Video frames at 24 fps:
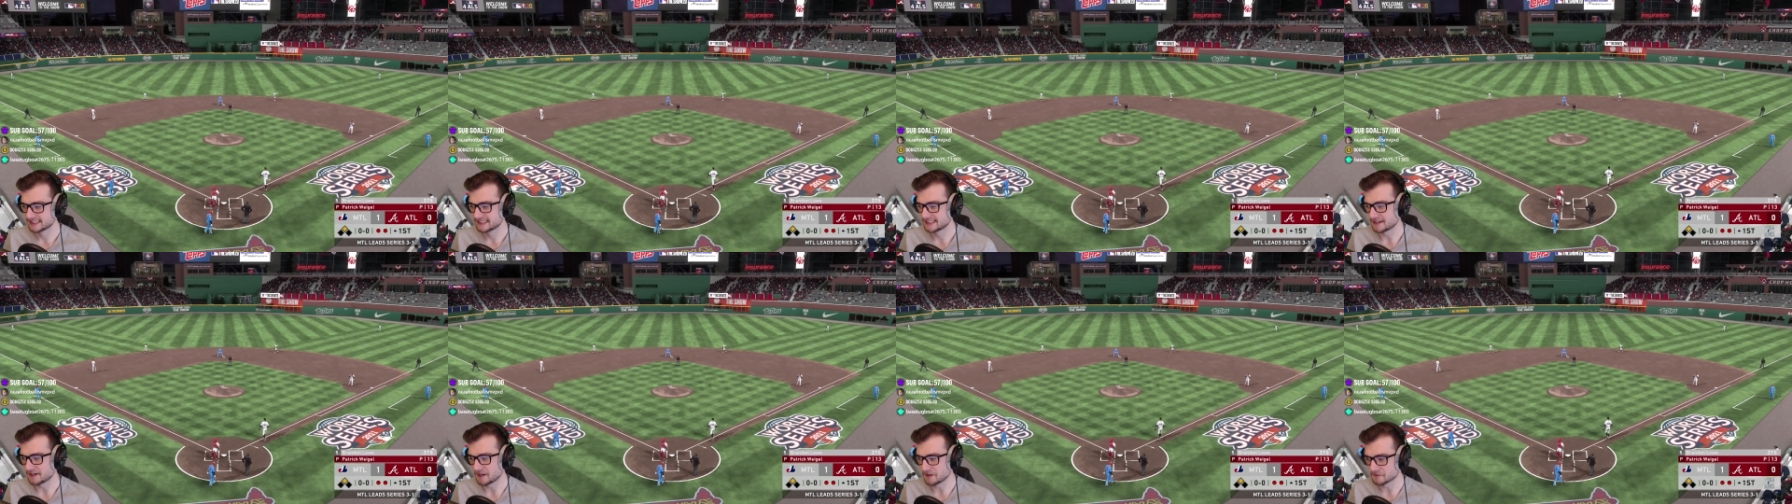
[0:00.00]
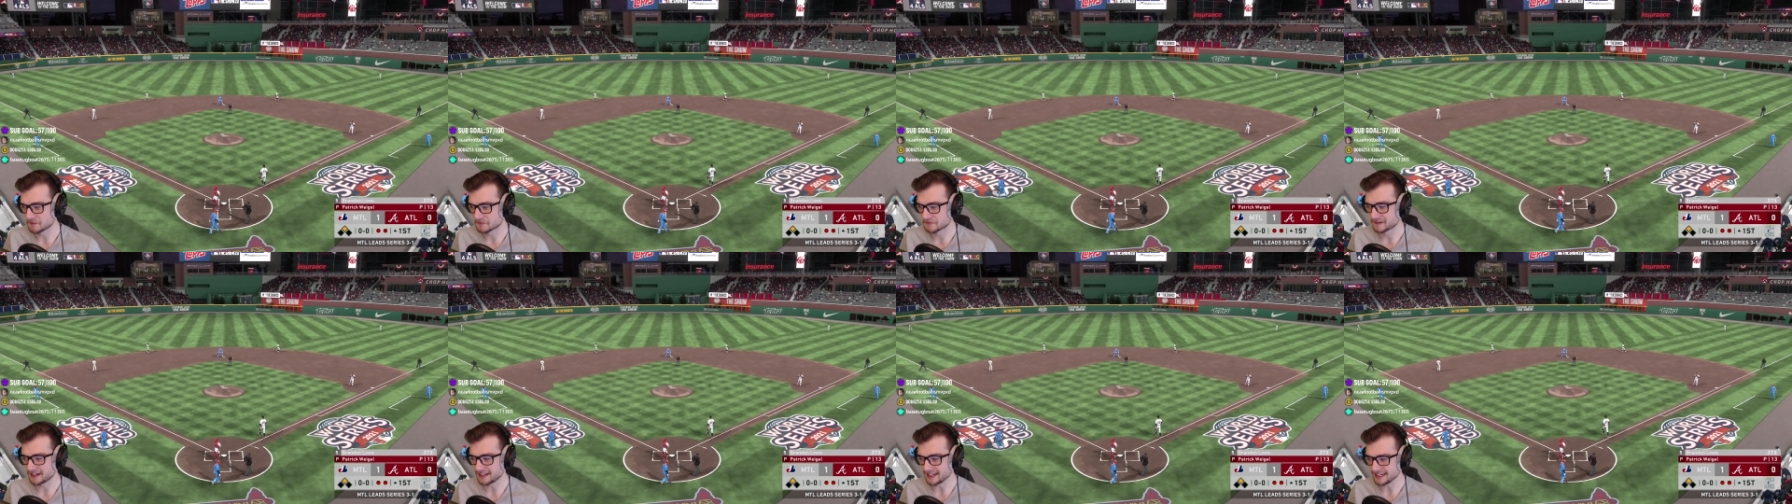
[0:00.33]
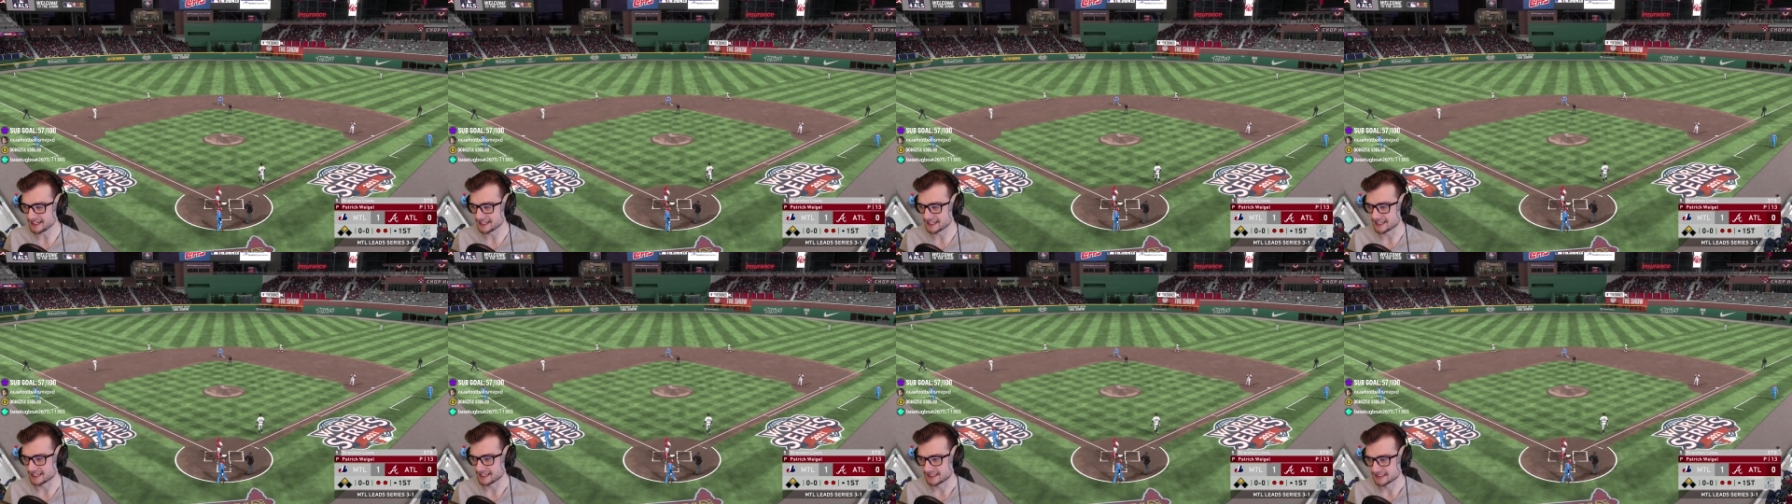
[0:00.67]

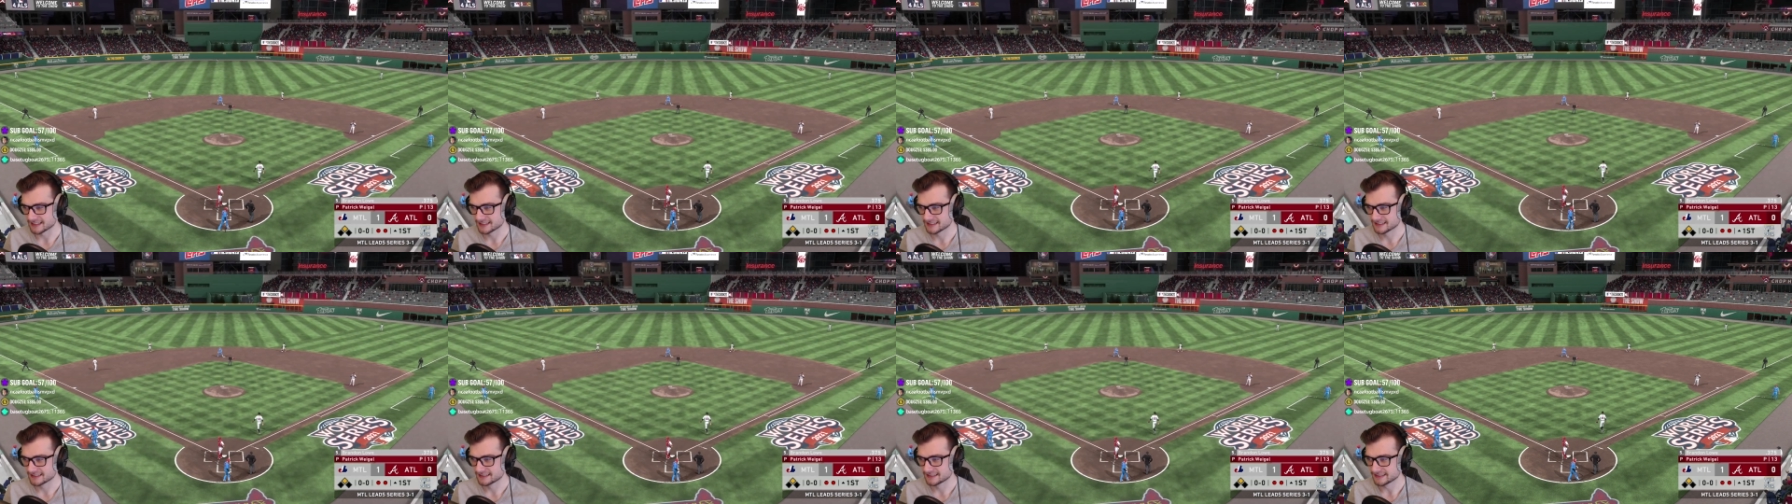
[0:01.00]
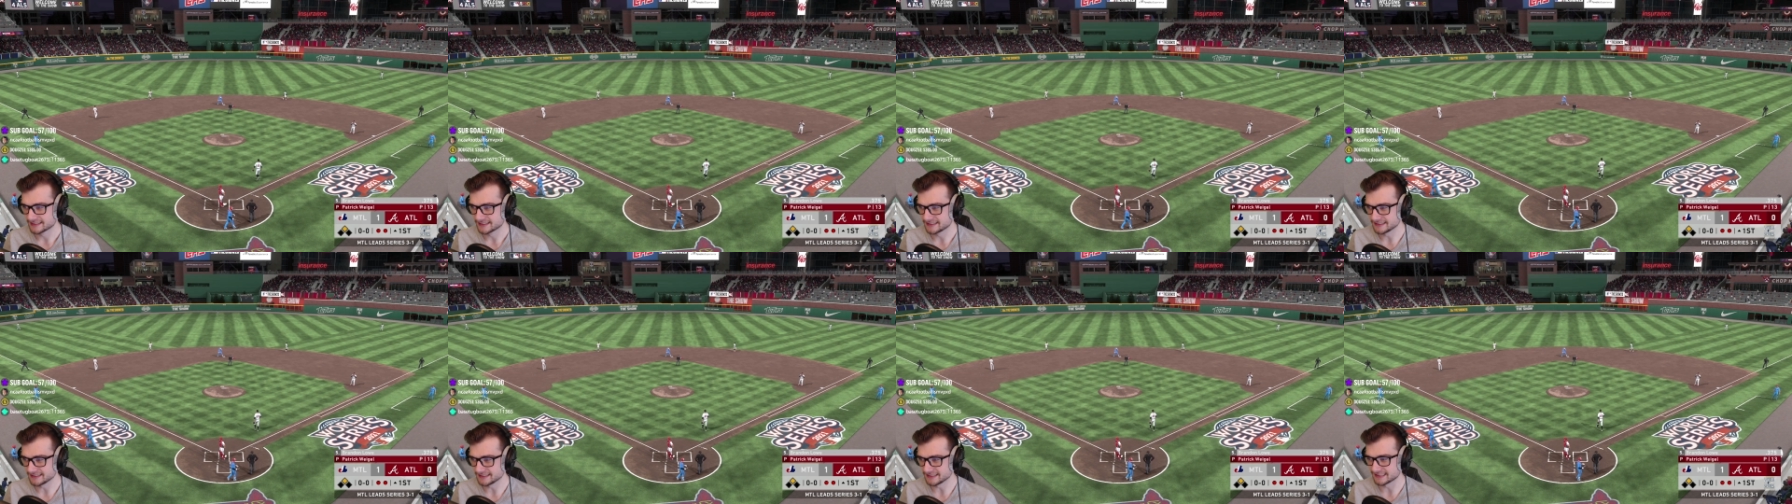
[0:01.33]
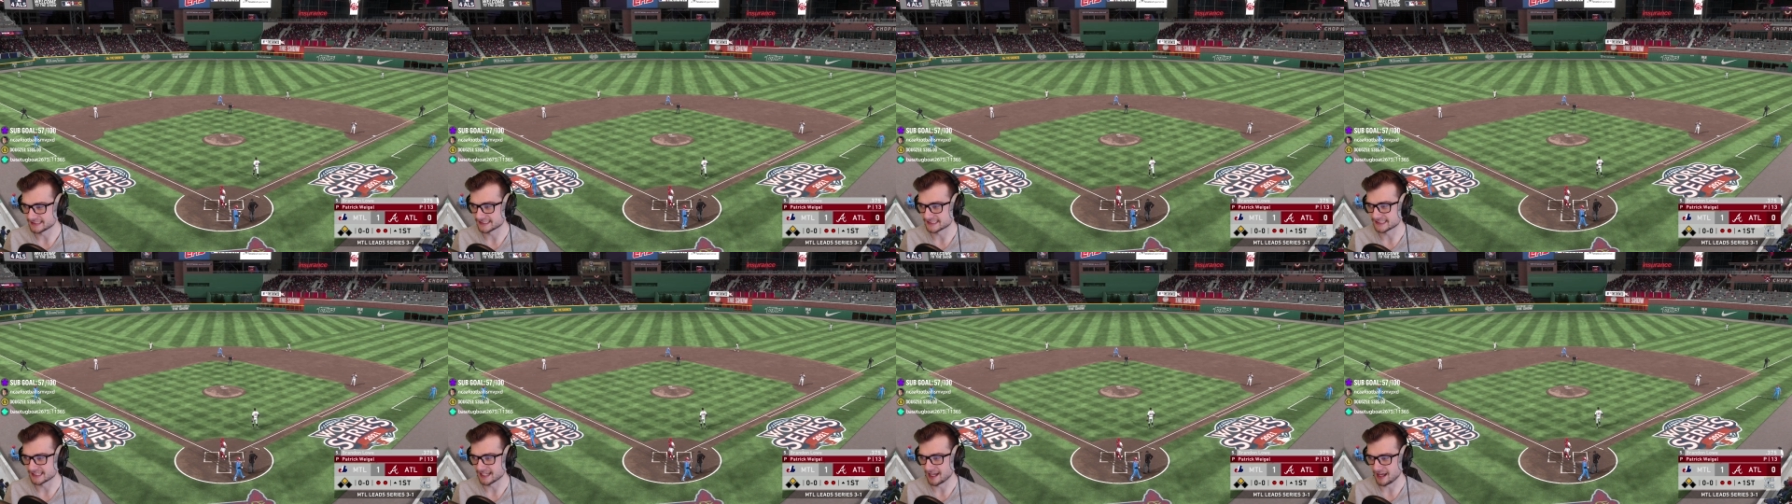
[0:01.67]
Alrighty. Good
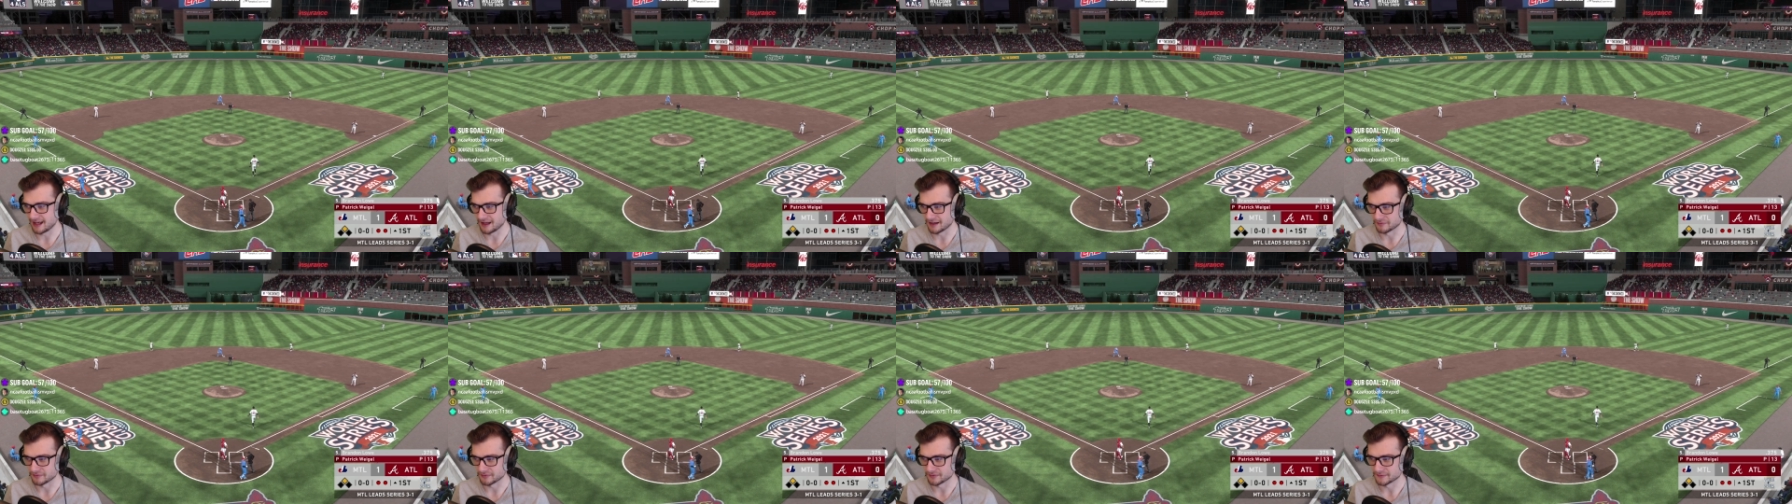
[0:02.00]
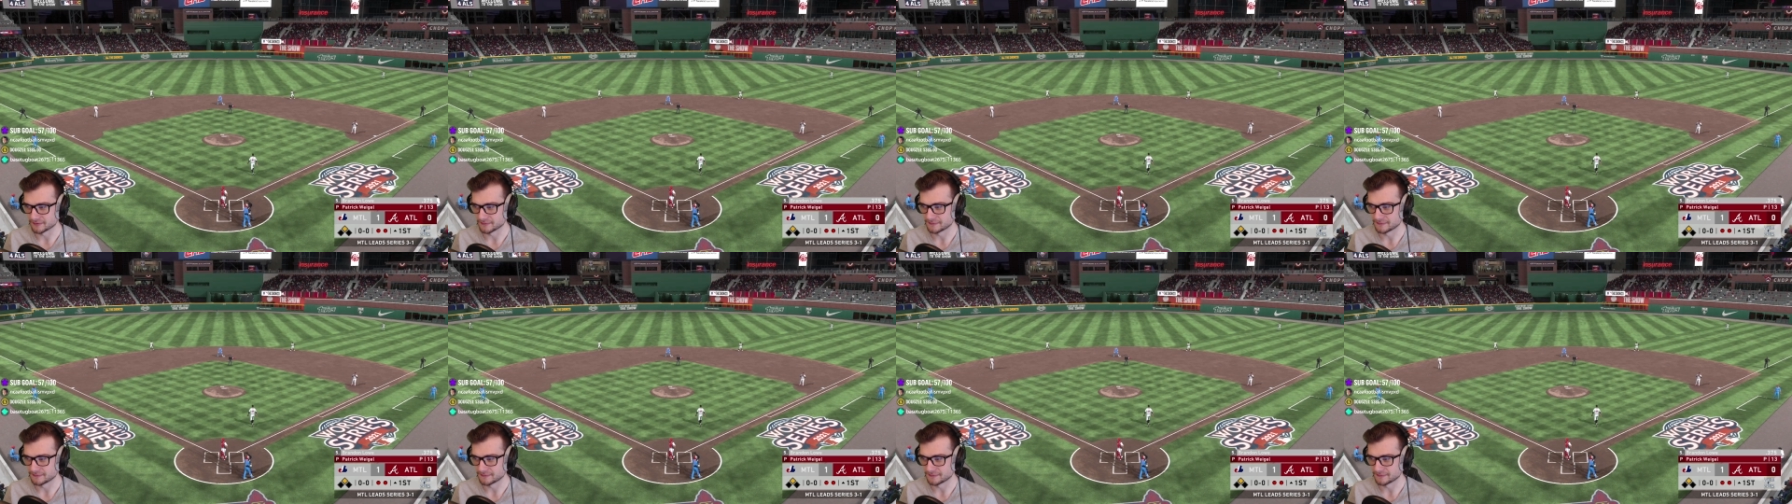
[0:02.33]
stuff.